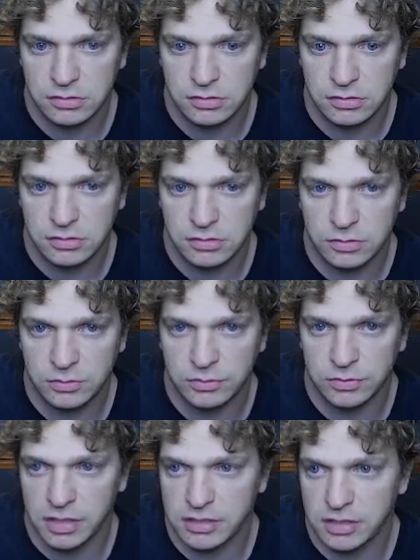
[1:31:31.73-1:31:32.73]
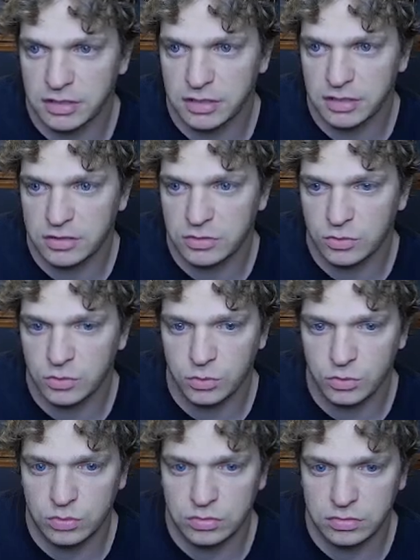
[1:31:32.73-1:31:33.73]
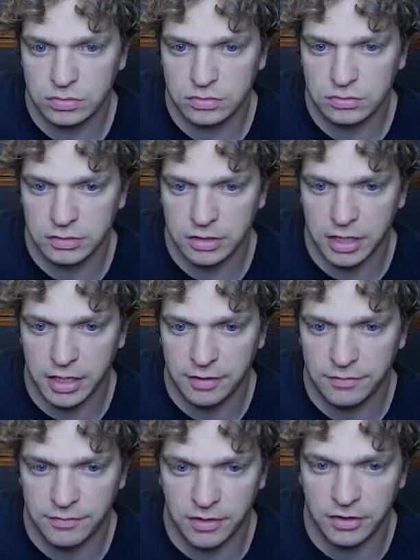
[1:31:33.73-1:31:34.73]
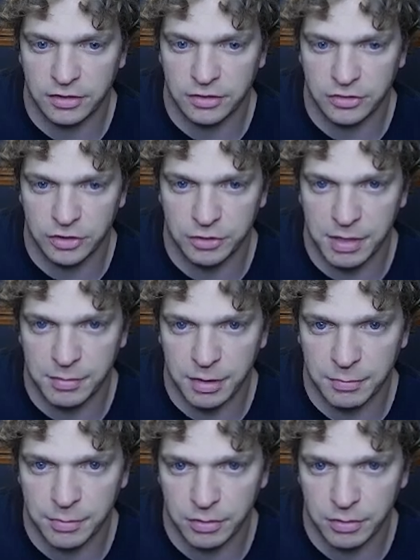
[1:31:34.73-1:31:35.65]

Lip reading: hopefully that's not the case. Ooh, yeah, very good turn by my opponent.